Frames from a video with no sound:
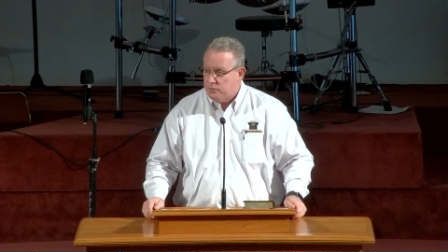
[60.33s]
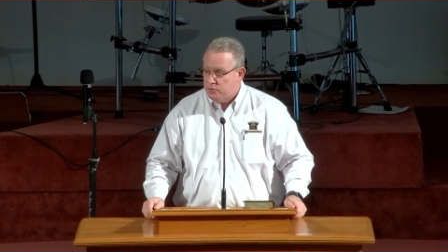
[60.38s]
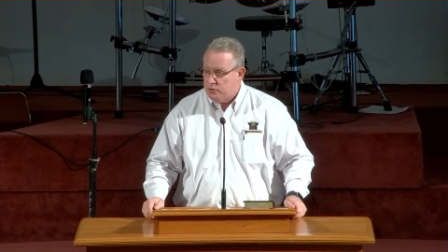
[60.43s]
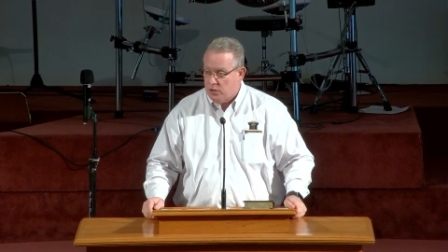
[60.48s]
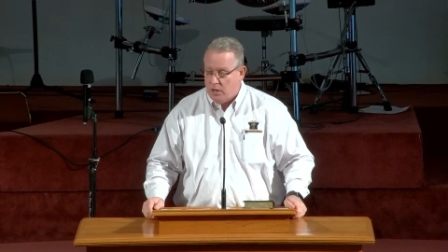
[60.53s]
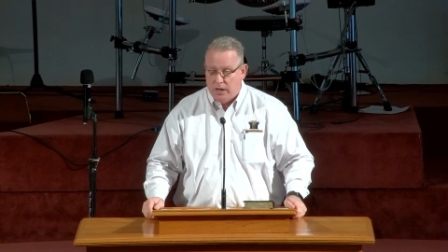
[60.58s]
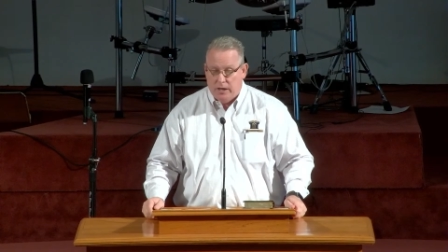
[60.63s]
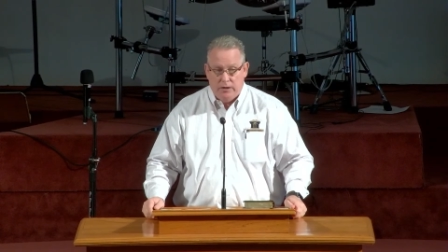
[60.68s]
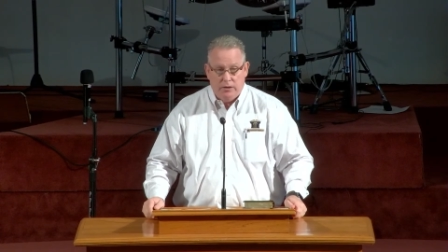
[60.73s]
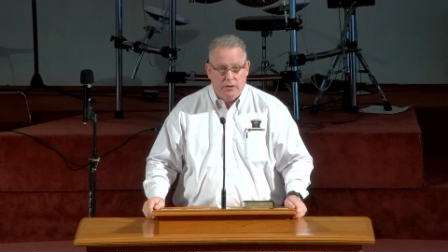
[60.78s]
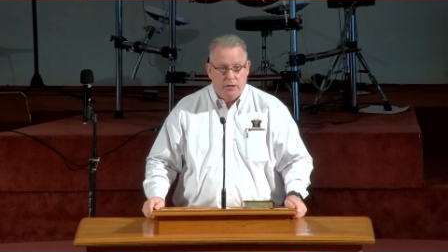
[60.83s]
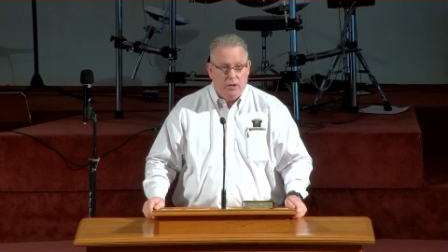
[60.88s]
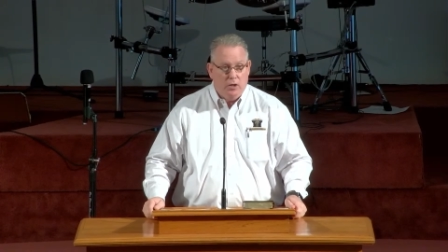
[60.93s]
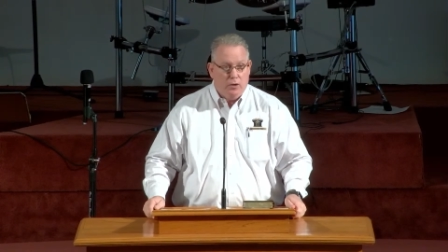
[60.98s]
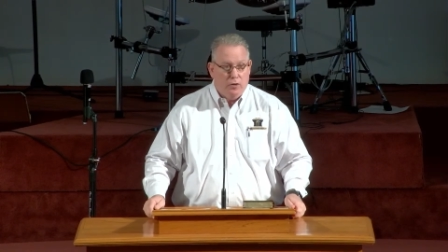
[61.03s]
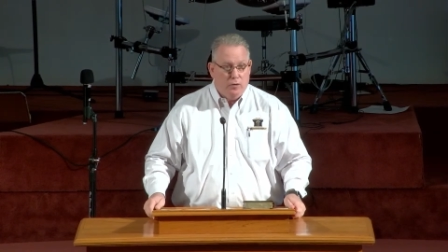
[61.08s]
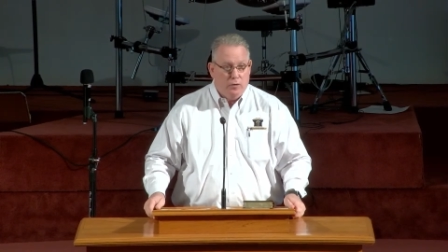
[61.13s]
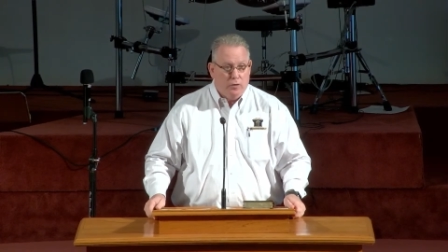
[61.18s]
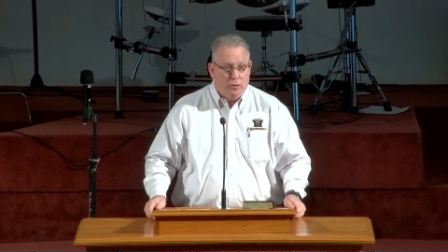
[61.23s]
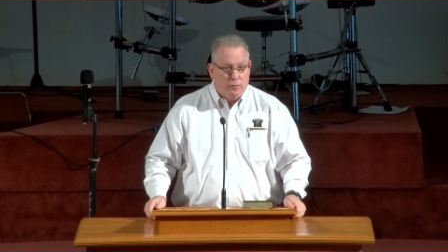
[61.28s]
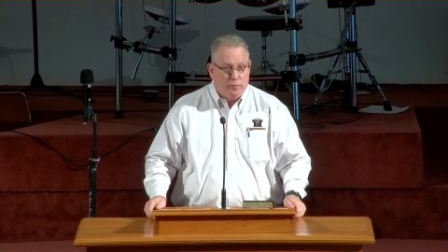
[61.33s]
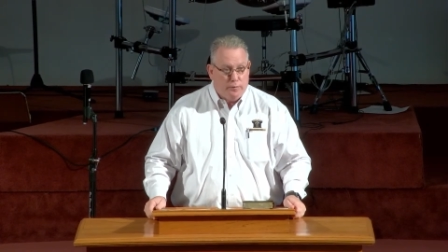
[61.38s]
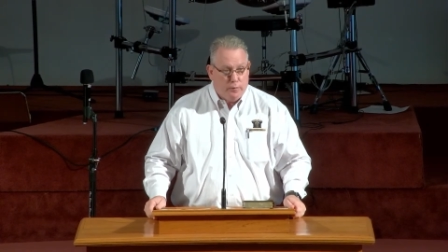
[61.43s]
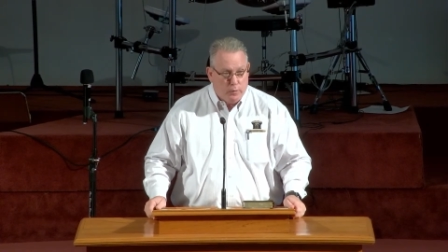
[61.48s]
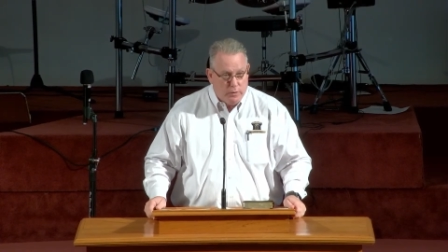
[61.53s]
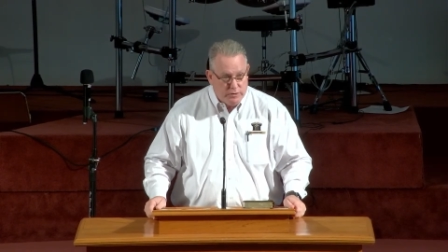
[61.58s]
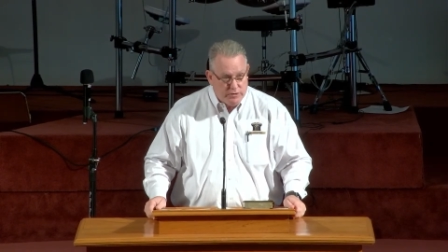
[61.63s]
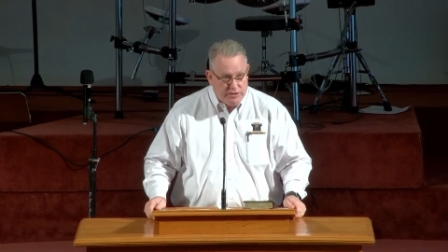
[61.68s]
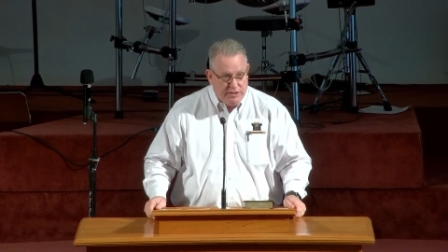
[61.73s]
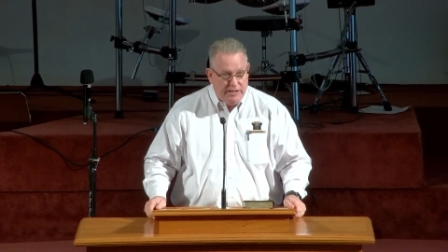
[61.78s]
John
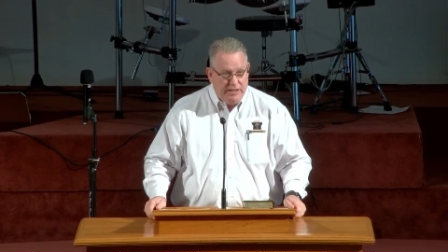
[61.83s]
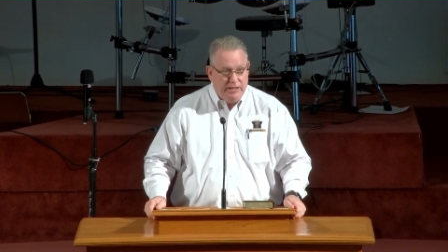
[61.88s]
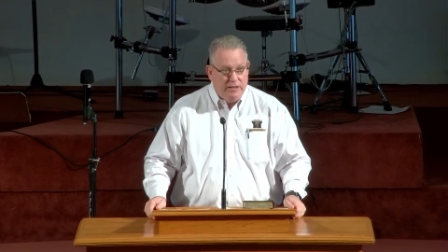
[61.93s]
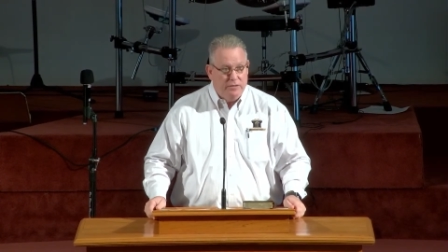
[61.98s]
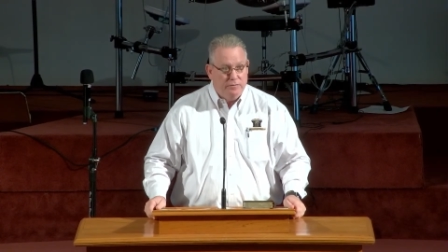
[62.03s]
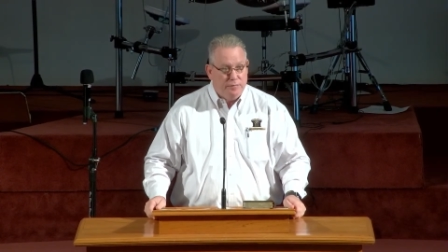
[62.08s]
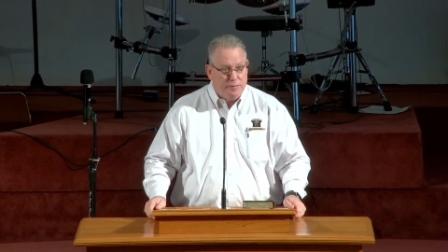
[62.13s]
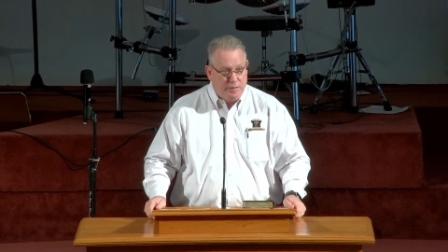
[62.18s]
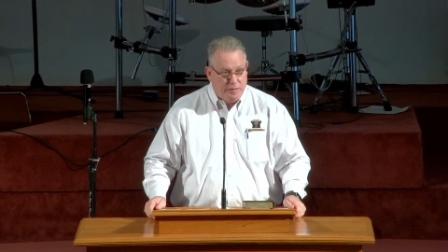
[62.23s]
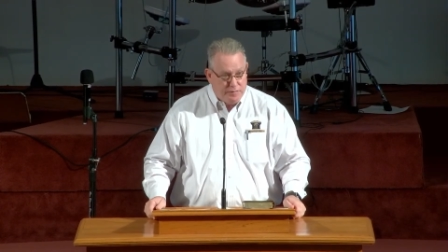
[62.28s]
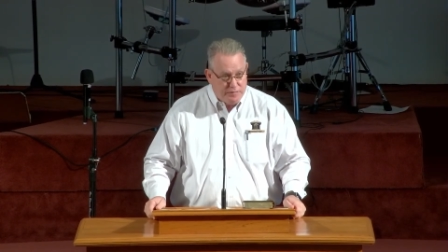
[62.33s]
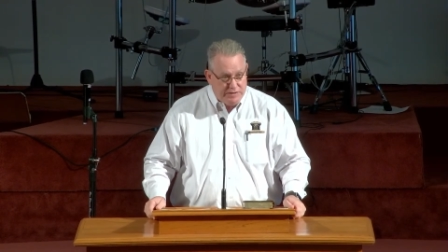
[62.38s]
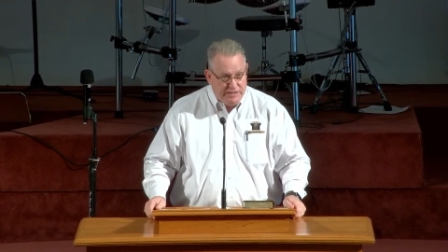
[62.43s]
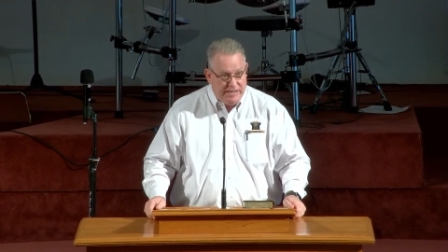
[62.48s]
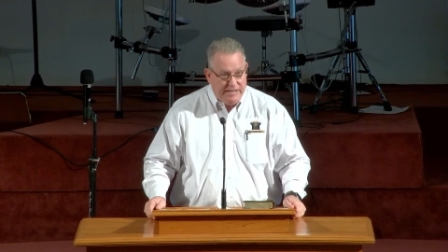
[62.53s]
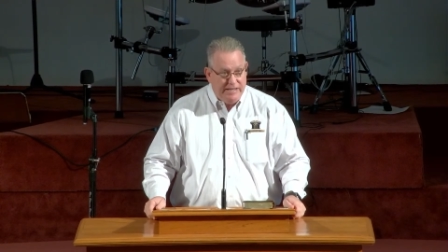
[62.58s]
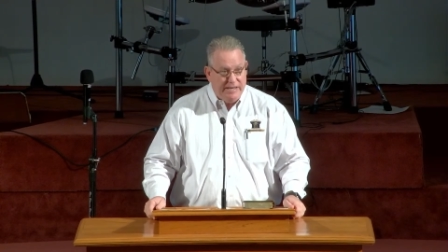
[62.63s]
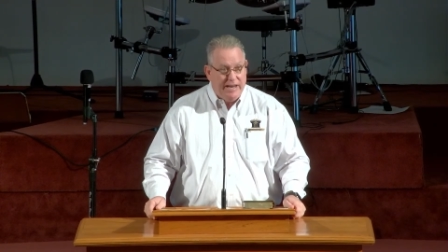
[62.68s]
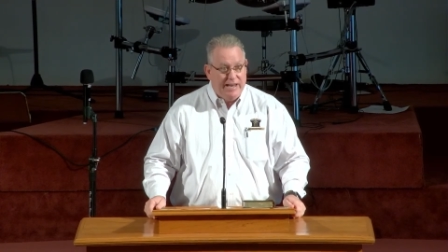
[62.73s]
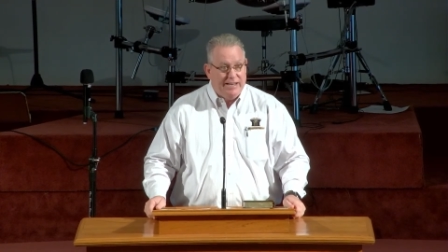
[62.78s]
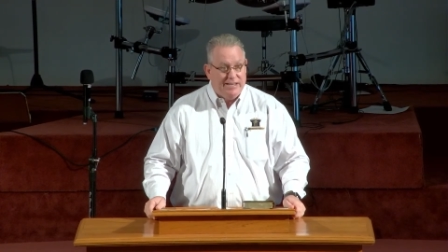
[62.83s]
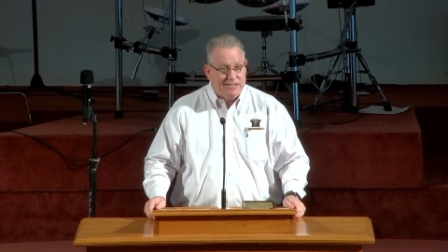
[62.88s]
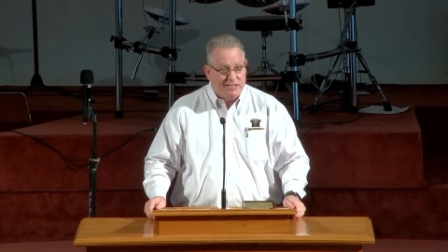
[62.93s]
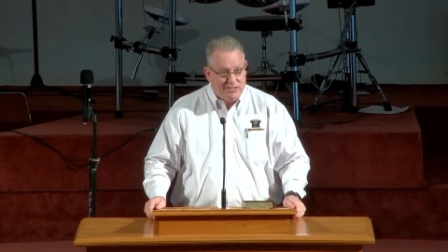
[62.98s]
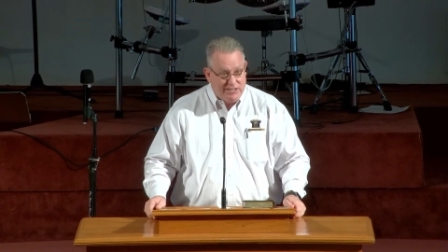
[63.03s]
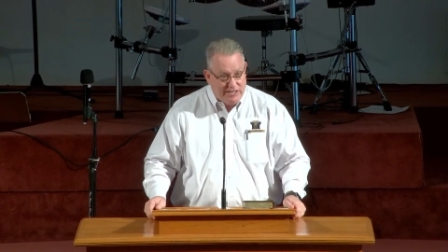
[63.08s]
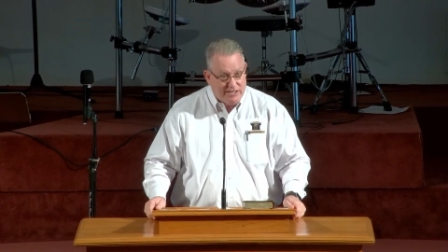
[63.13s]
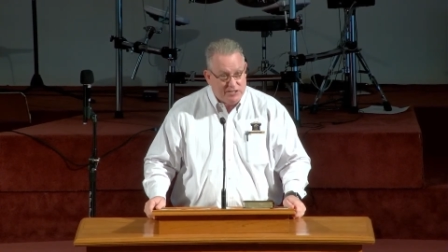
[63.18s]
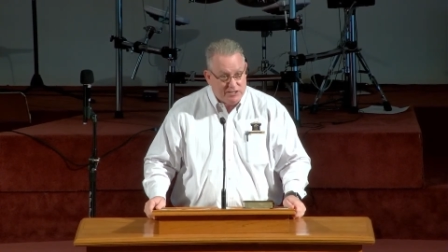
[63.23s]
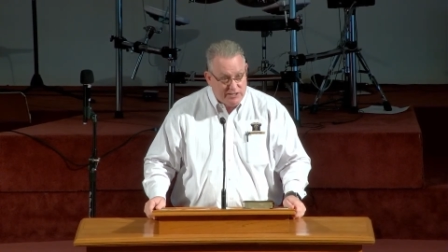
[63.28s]
14, 15, and
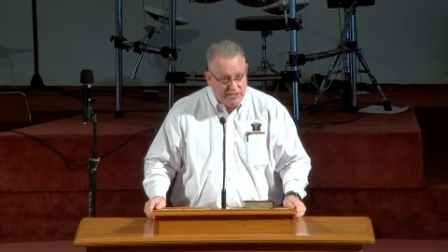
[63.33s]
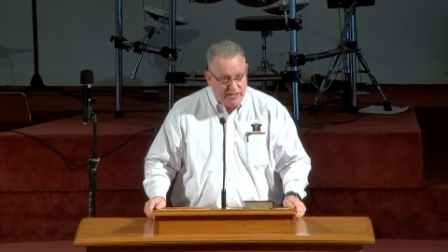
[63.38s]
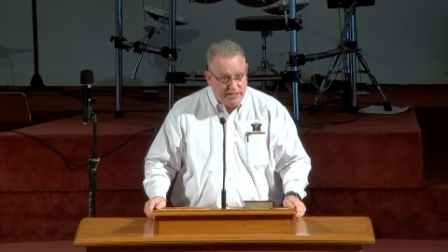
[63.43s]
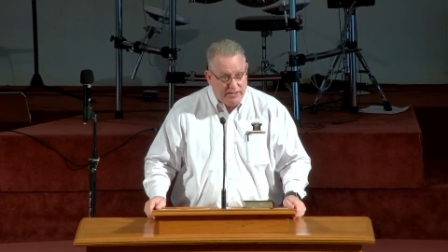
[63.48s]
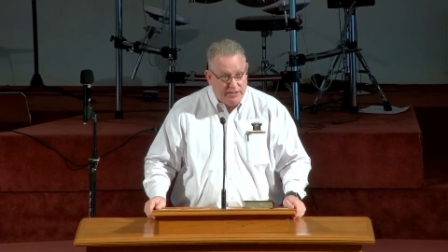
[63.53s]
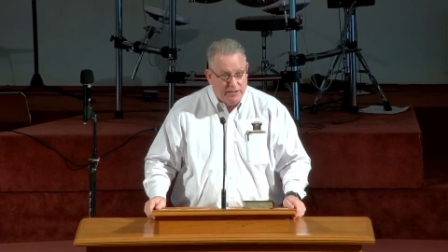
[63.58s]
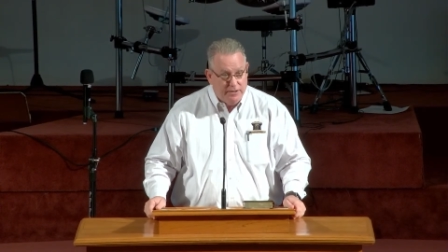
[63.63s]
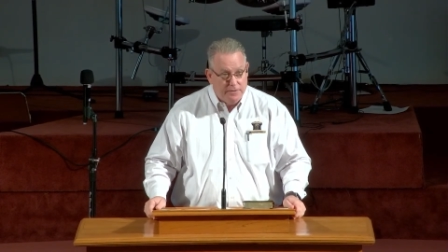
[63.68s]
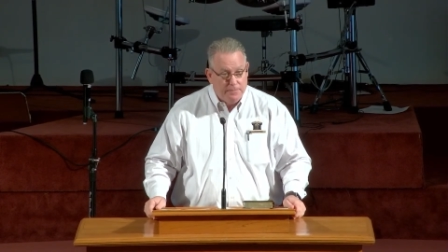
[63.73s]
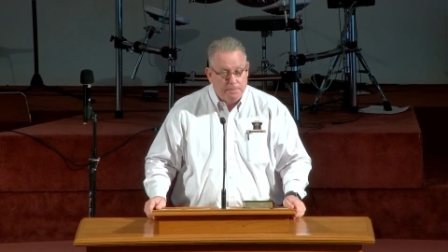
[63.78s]
16